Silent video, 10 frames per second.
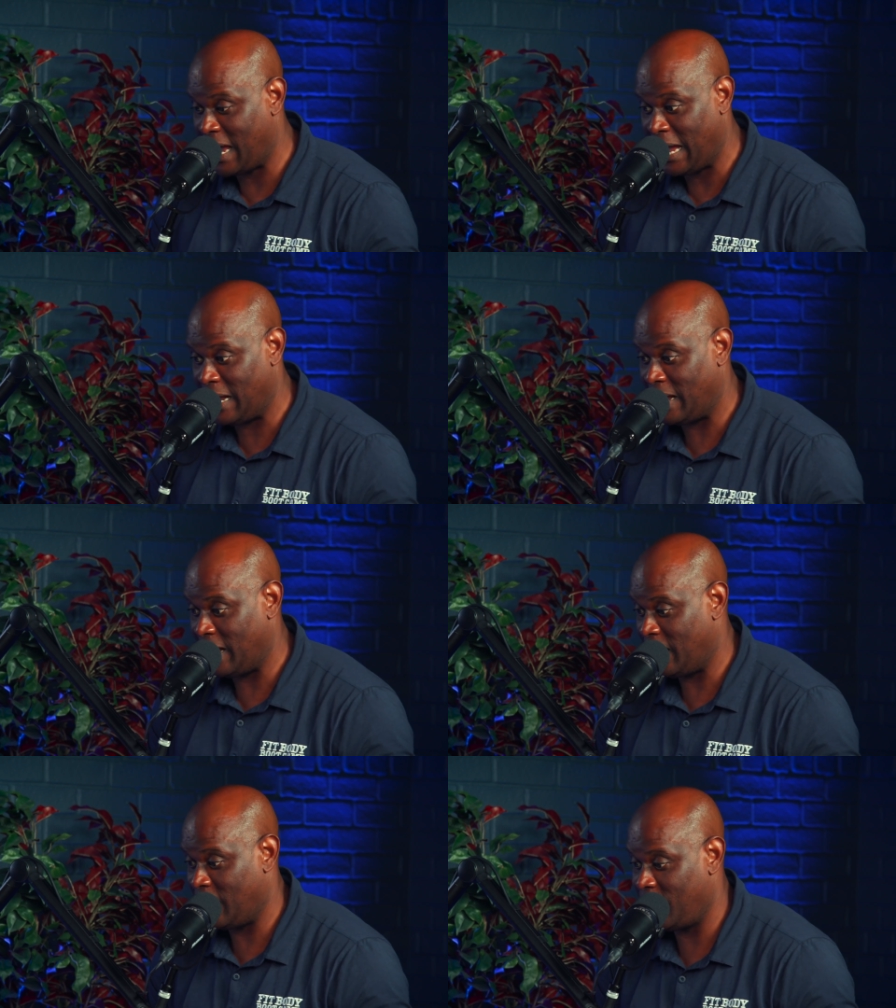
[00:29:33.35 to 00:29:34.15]
that
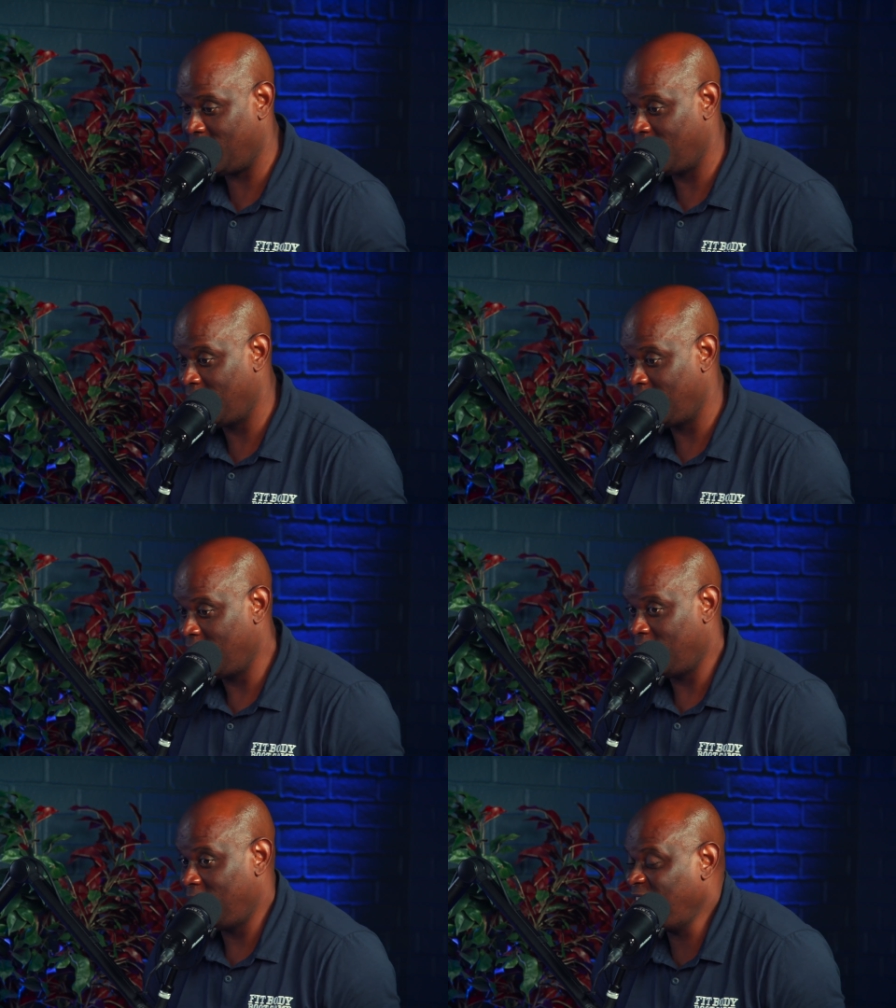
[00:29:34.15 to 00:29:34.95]

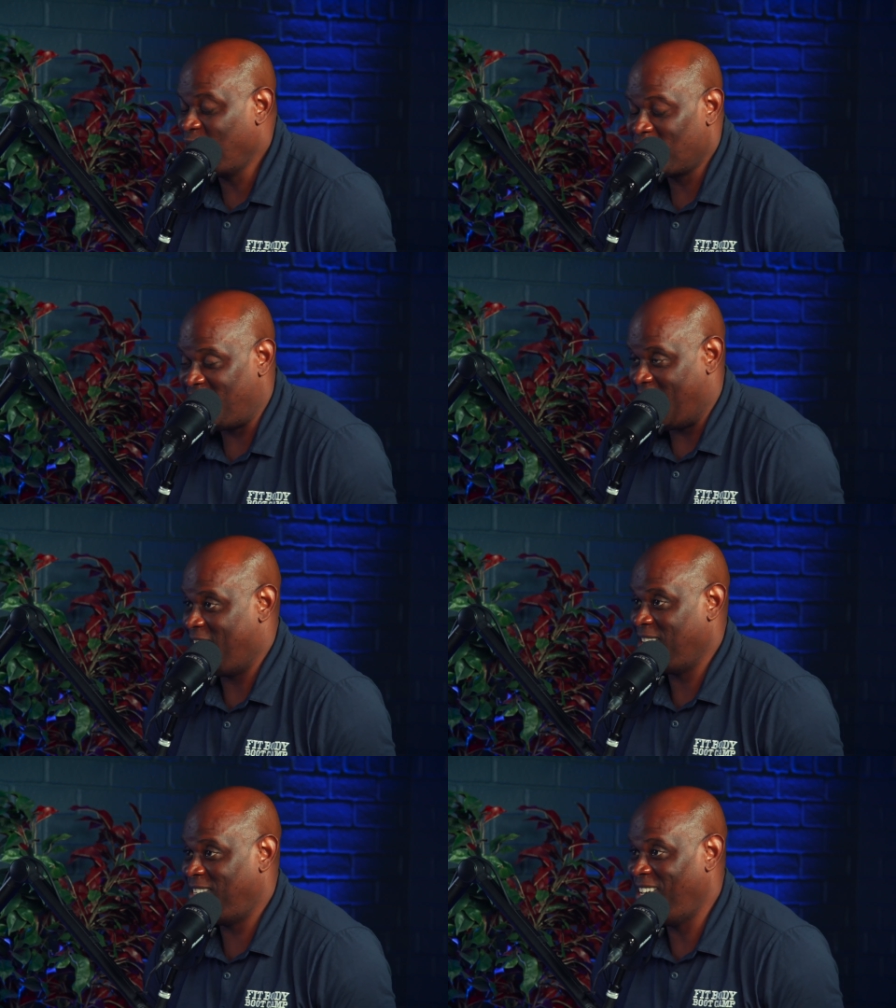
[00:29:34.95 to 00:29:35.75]
that's no
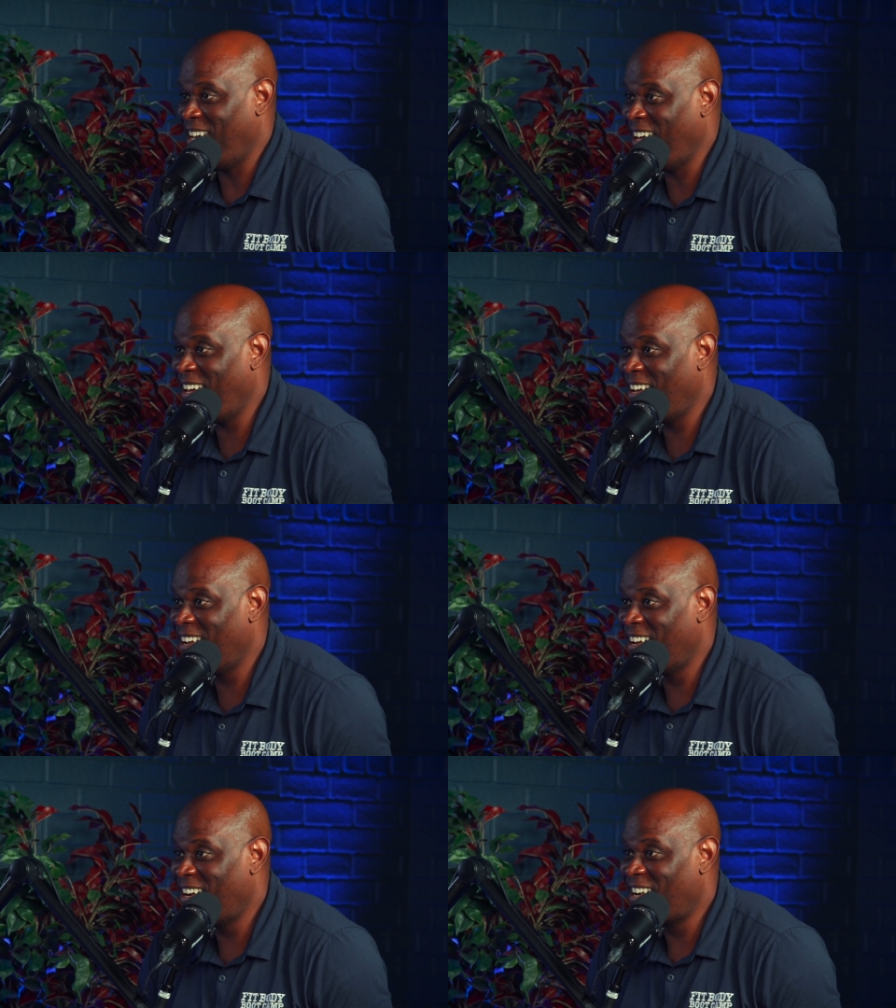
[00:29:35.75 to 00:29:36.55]
guarantee.
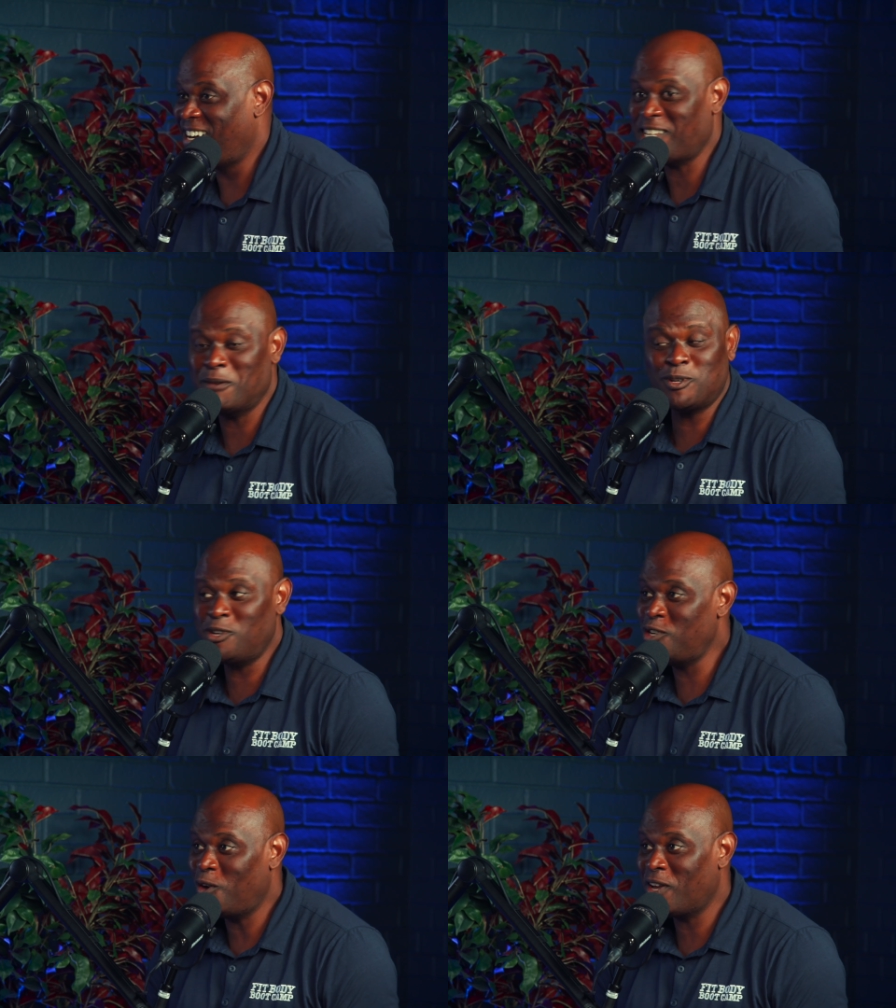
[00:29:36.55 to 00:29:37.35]
Yeah, yeah. No. There's
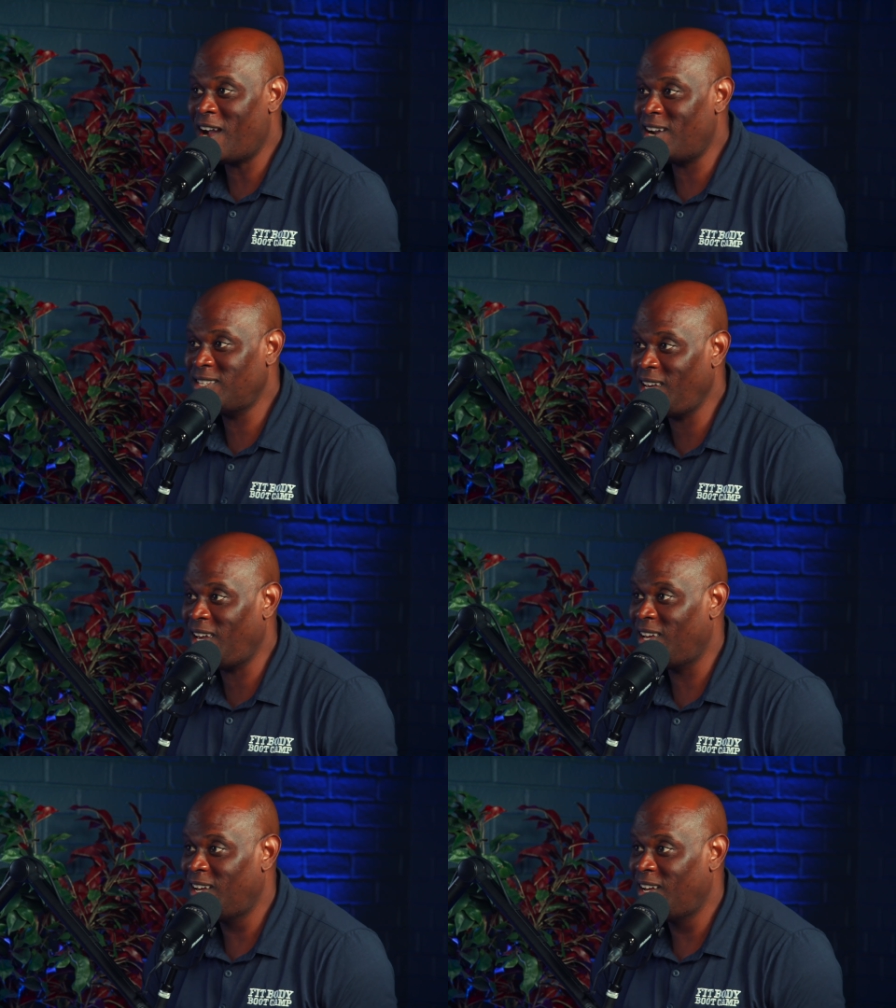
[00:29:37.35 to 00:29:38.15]
absolutely no
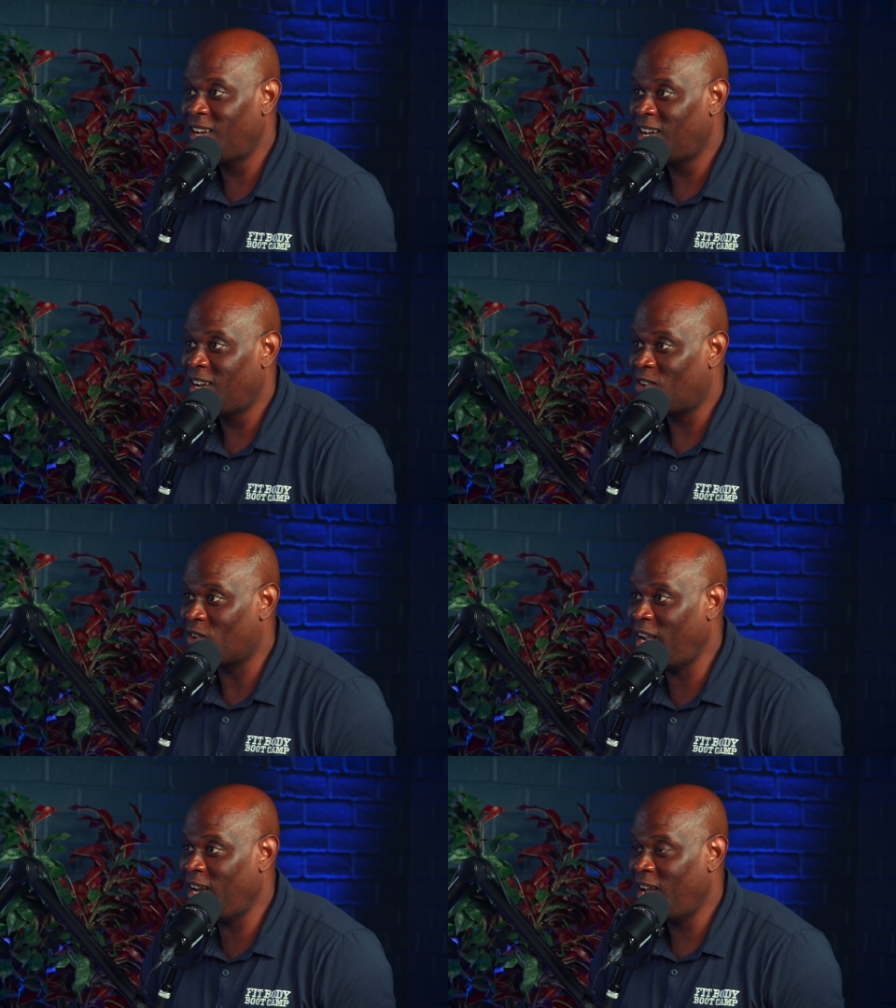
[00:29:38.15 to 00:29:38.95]
guarantee. No, no, not at all.
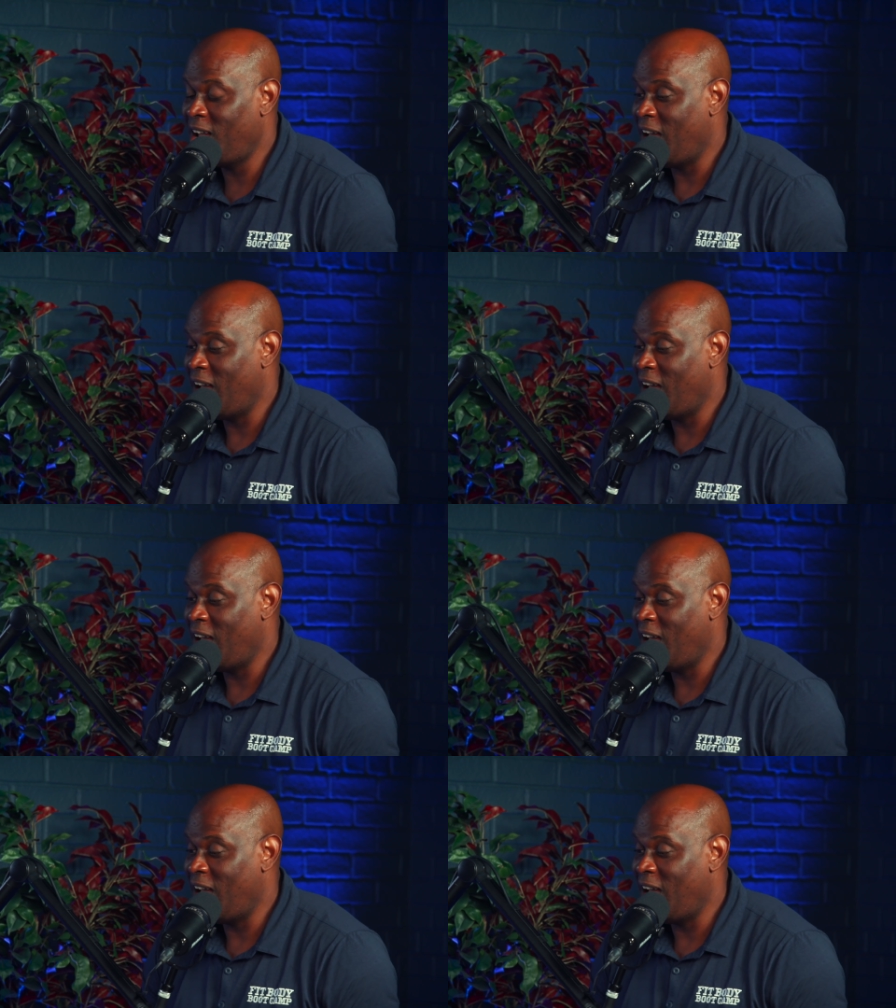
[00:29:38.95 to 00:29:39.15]
Right?